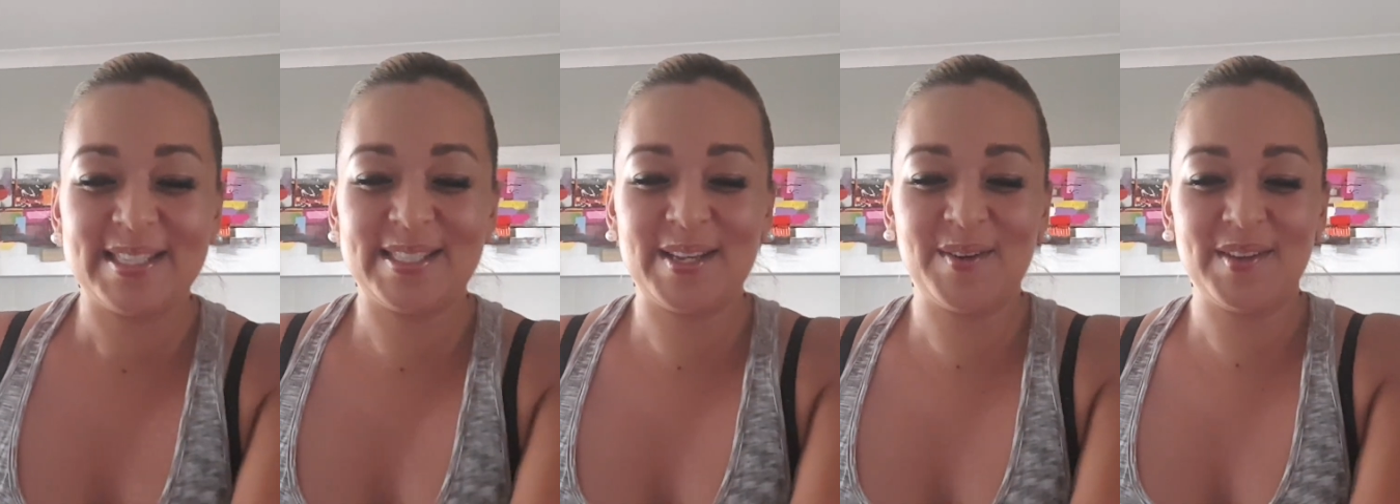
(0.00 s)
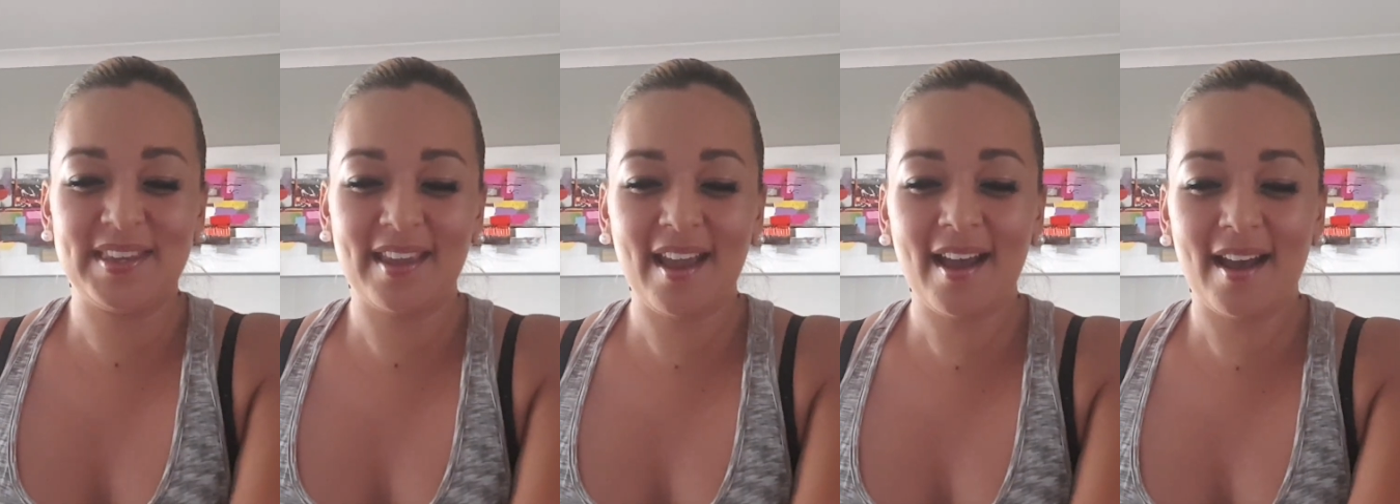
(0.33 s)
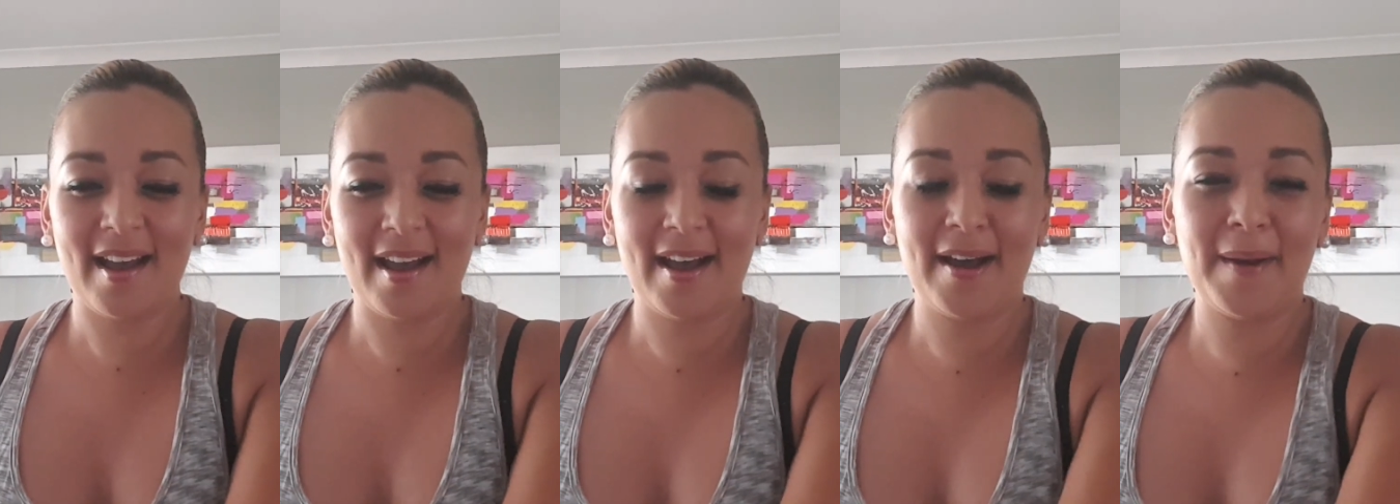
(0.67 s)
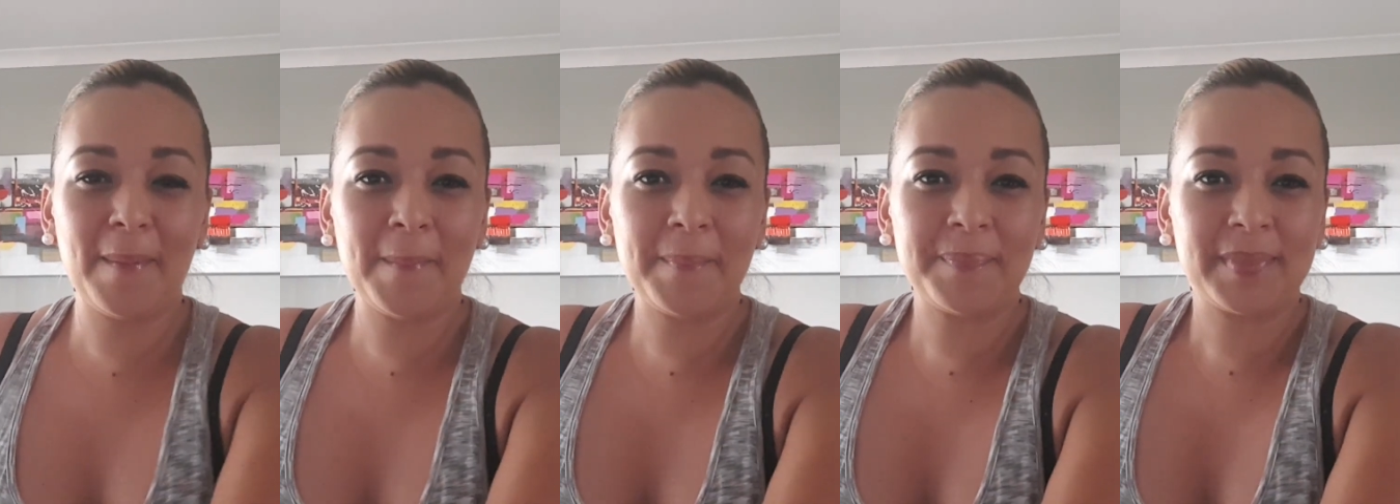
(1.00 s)
So yeah,
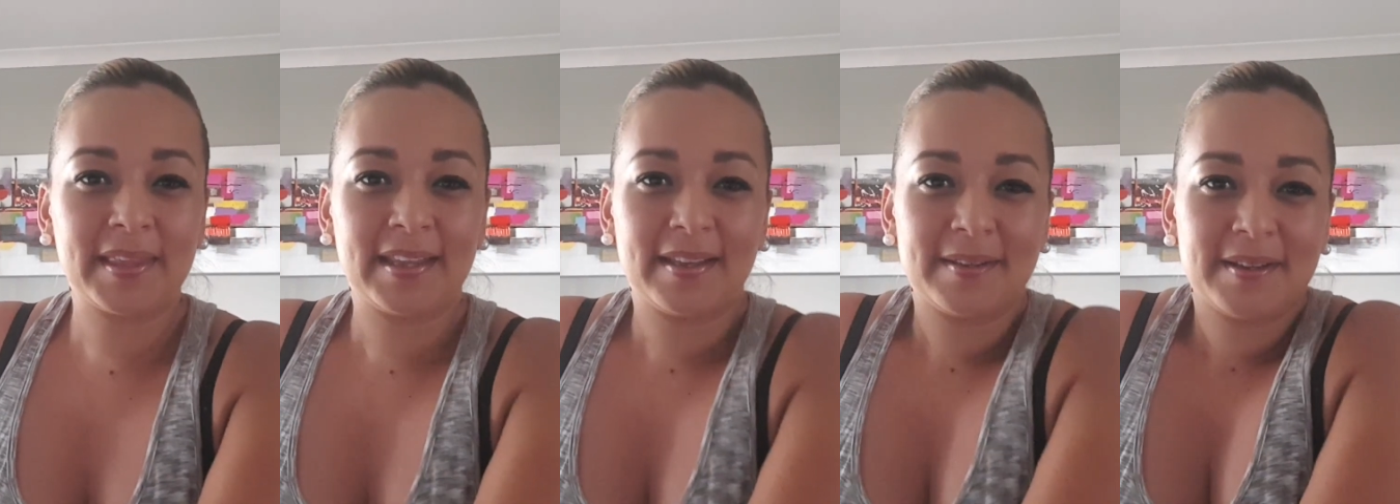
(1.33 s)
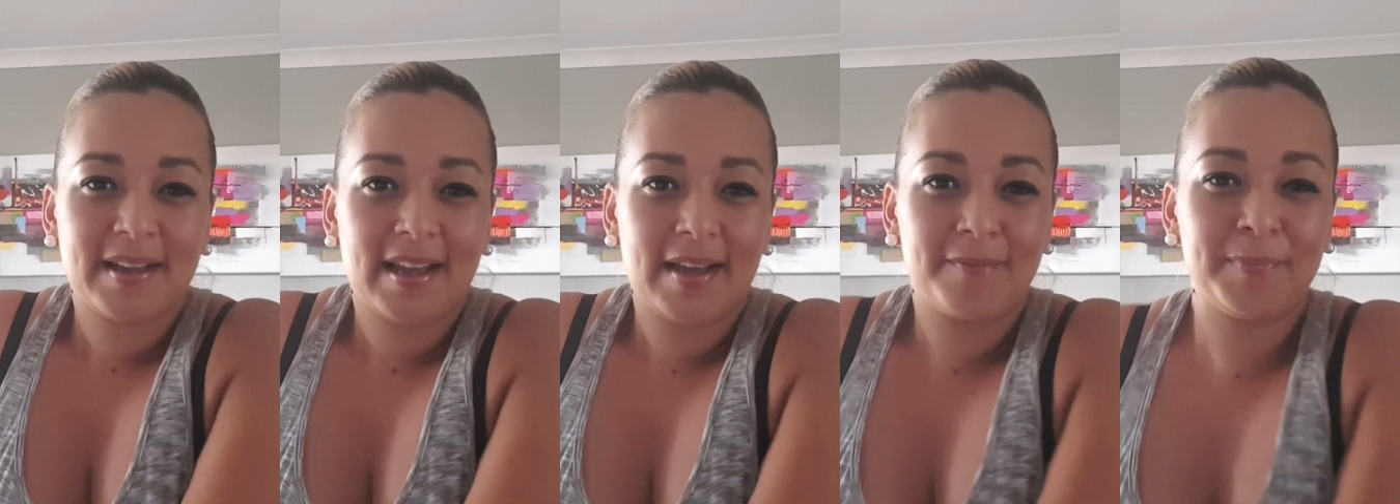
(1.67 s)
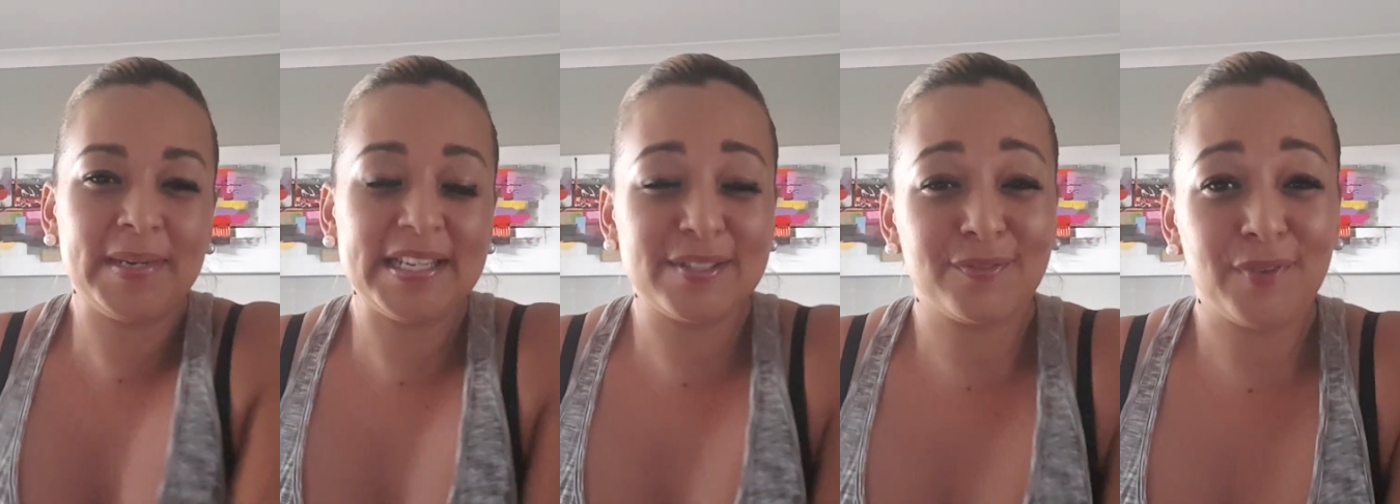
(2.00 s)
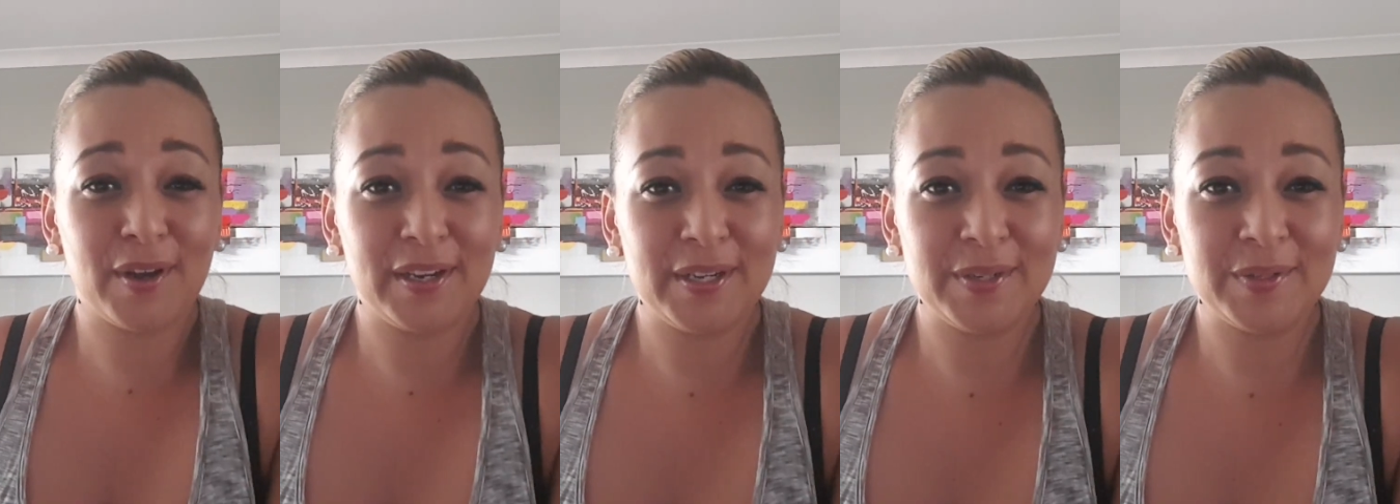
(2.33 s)
please
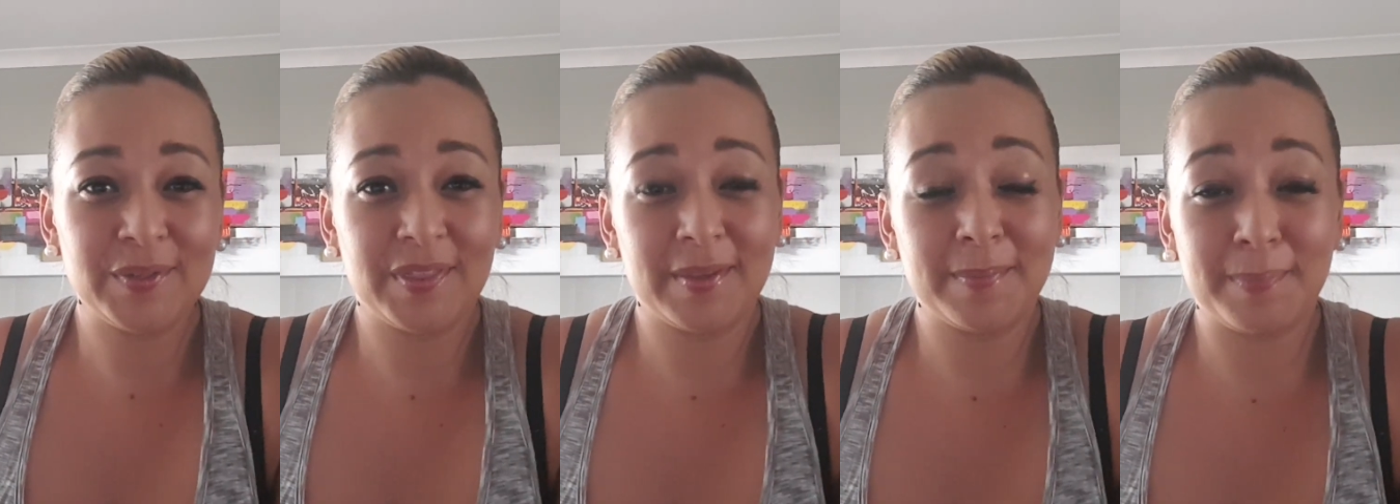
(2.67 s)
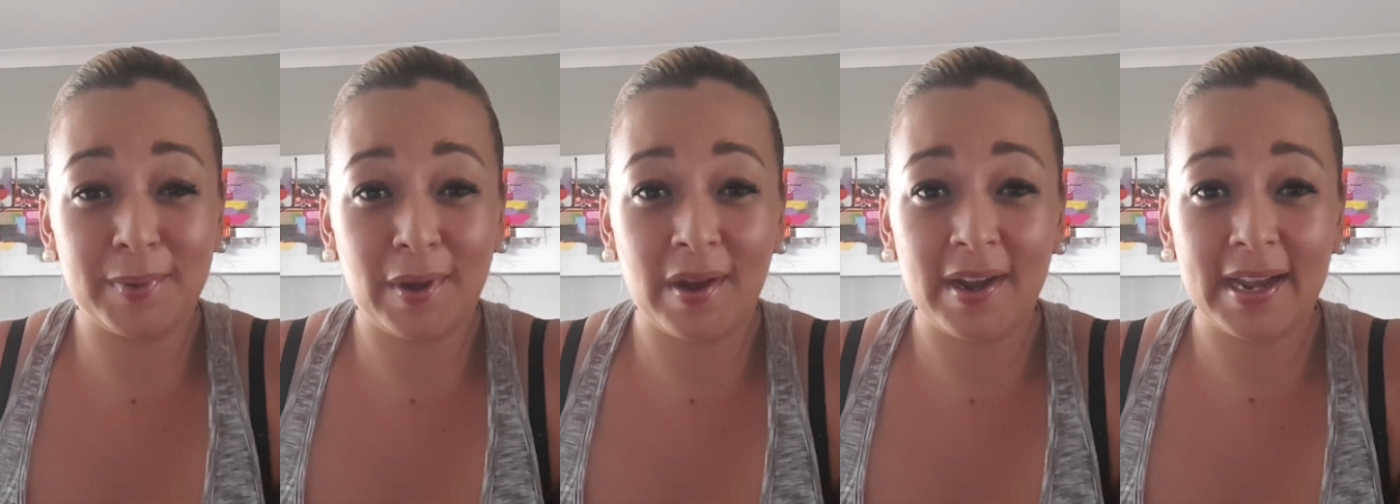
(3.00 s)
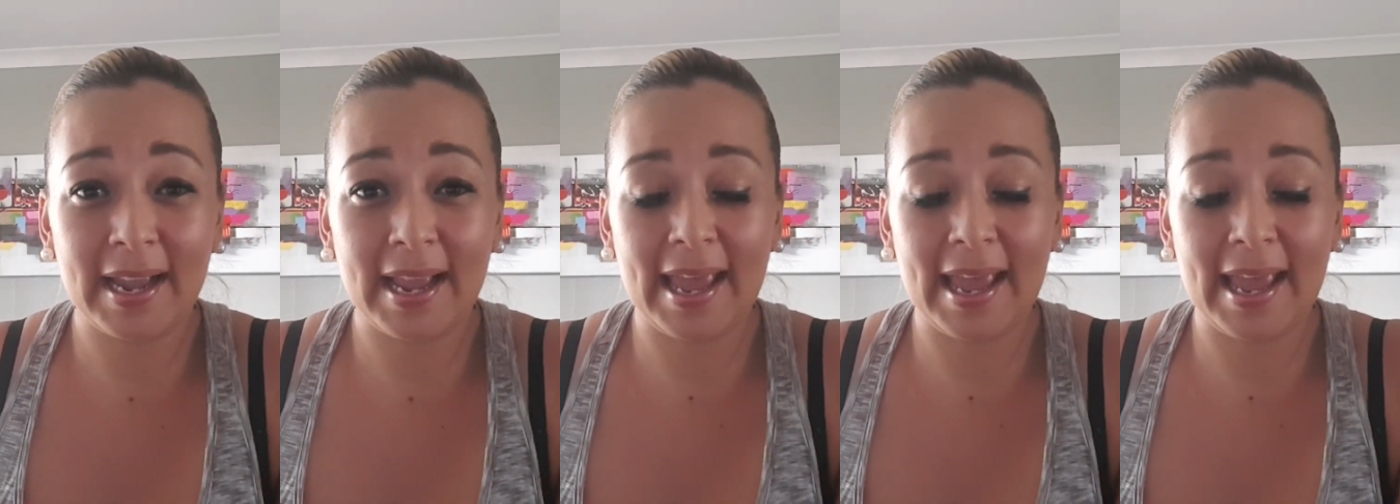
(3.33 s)
follow the blog